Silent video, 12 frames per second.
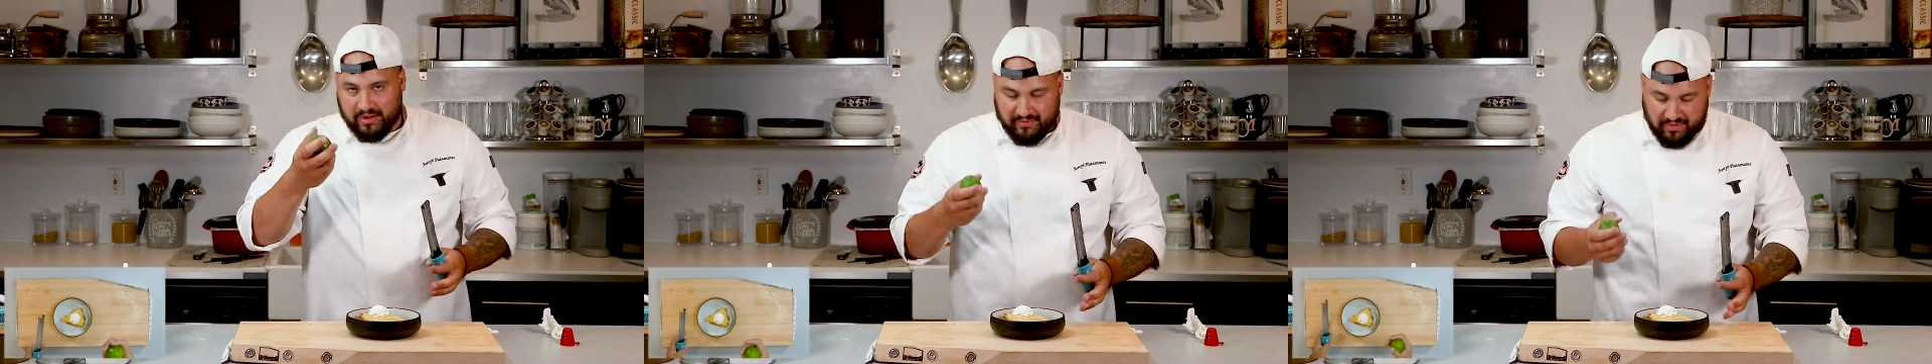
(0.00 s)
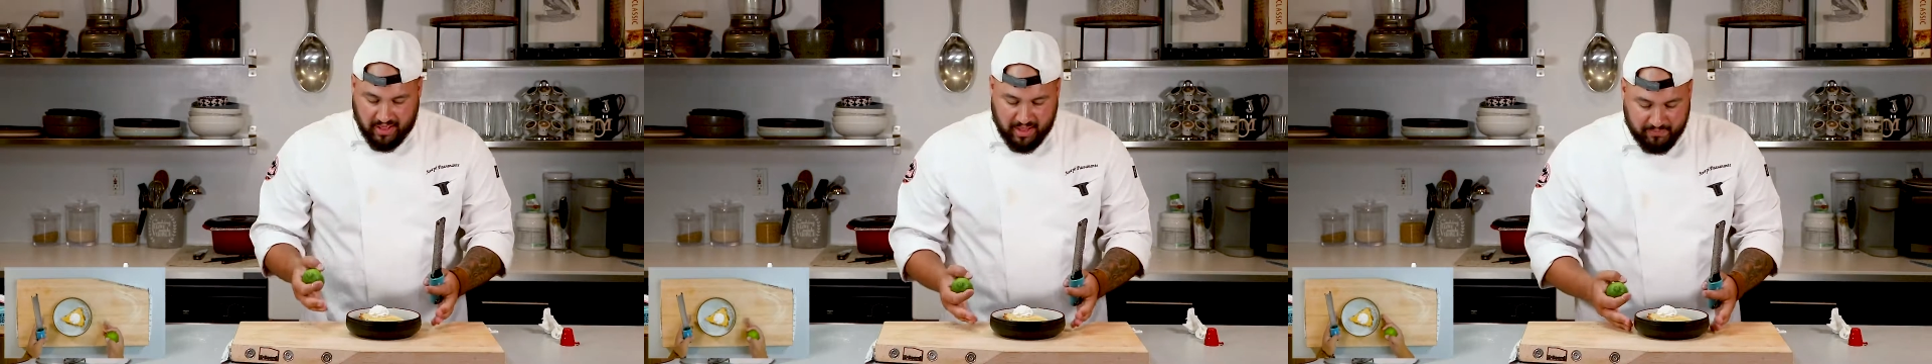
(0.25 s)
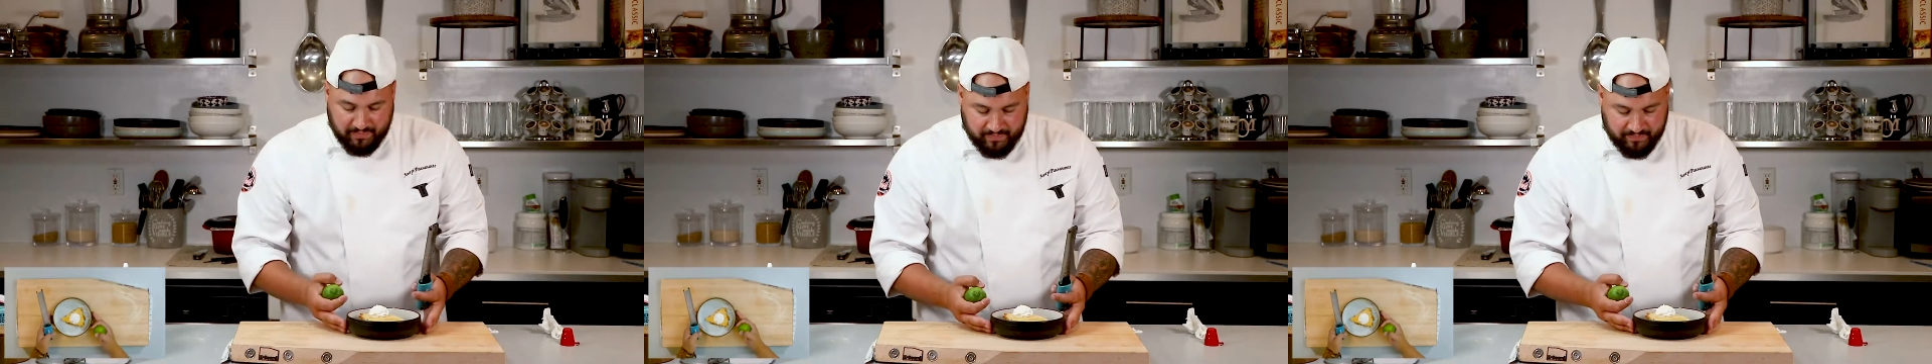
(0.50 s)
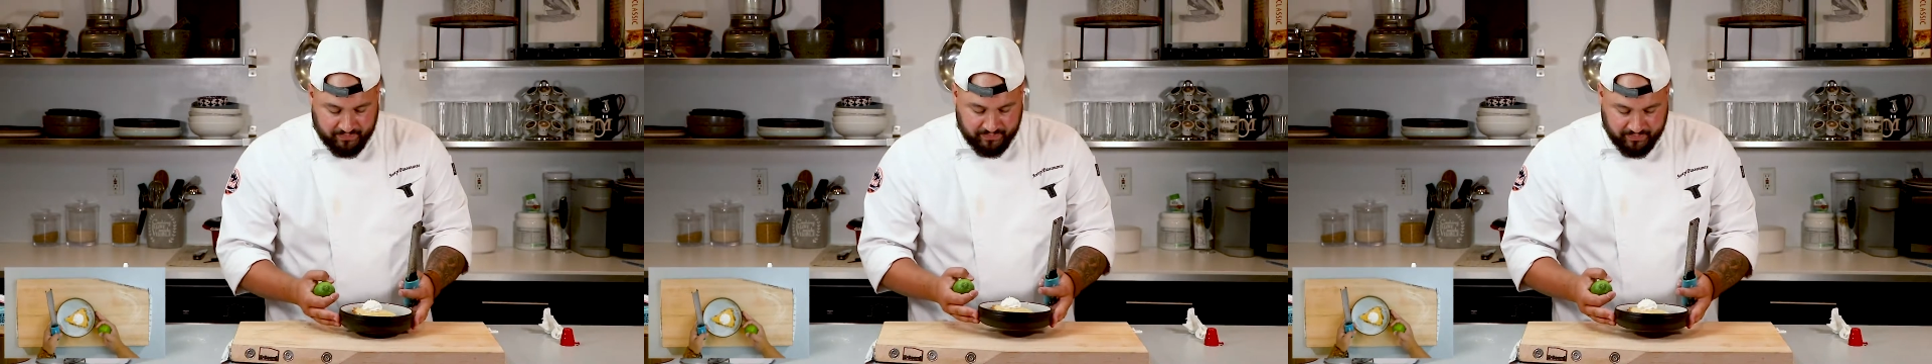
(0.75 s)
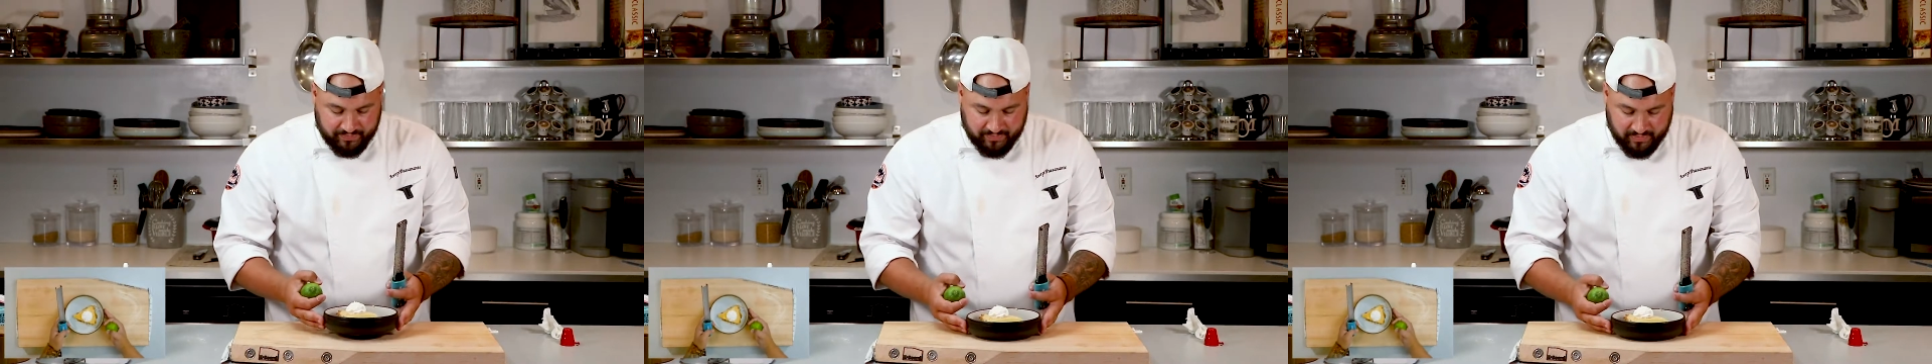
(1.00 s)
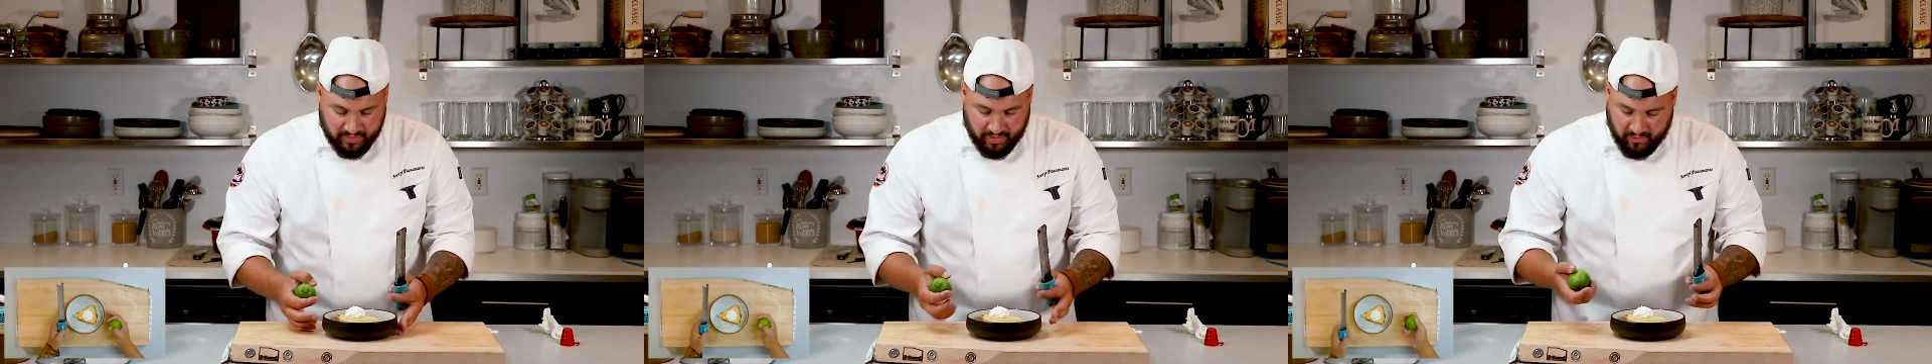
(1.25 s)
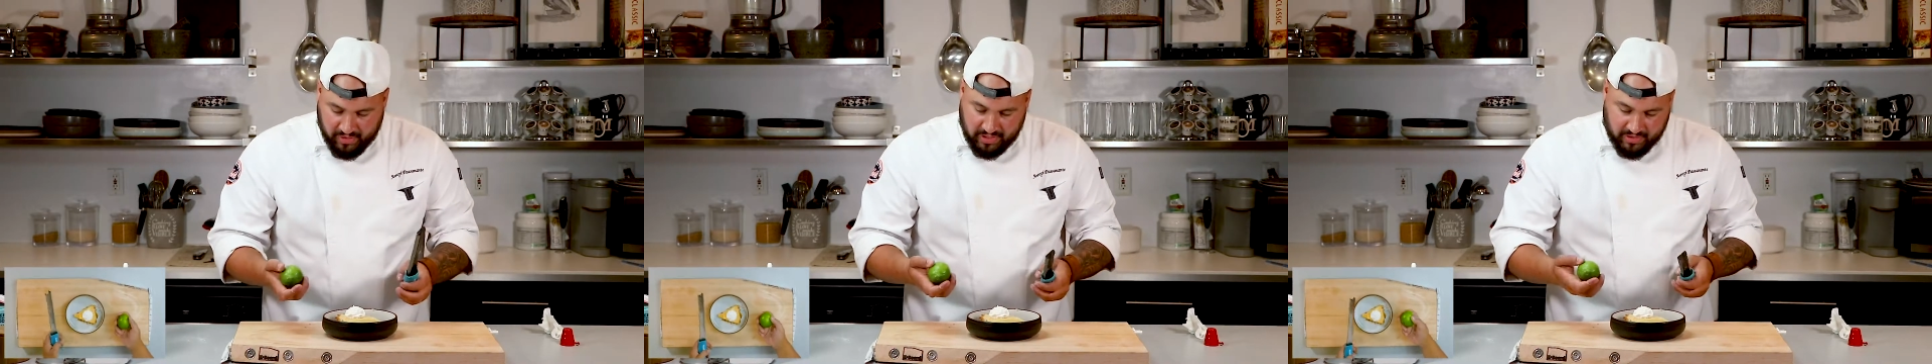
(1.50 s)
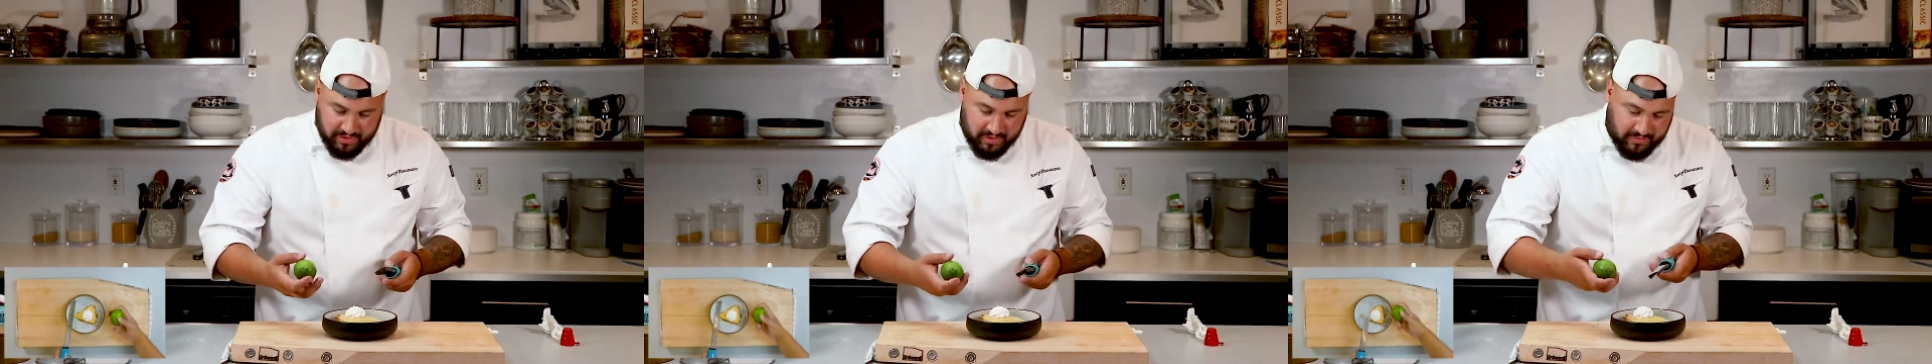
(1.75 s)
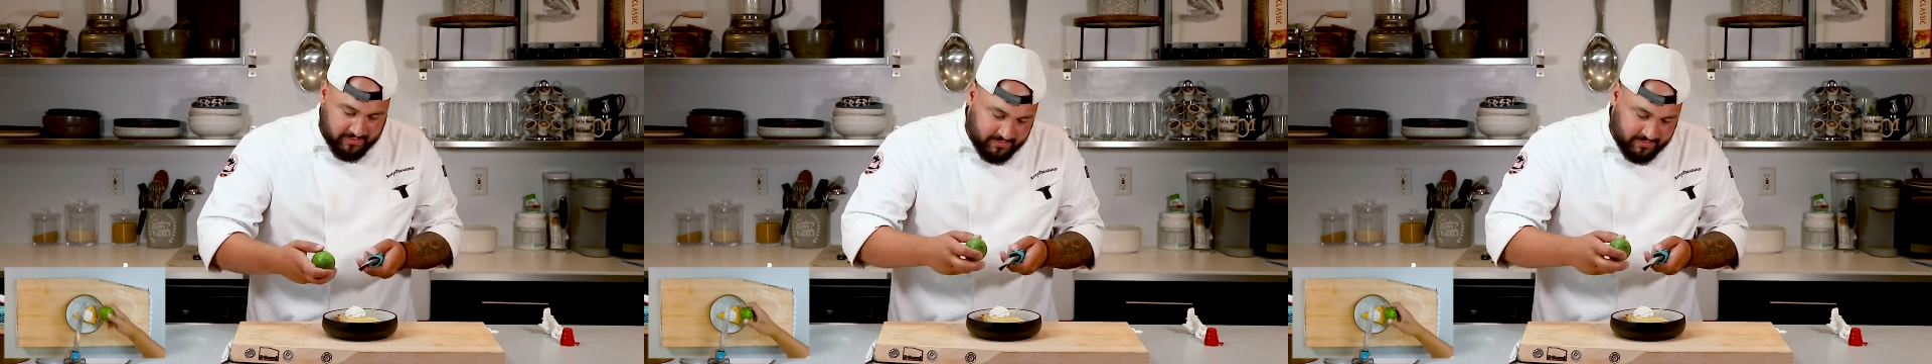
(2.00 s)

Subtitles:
of lime right on there.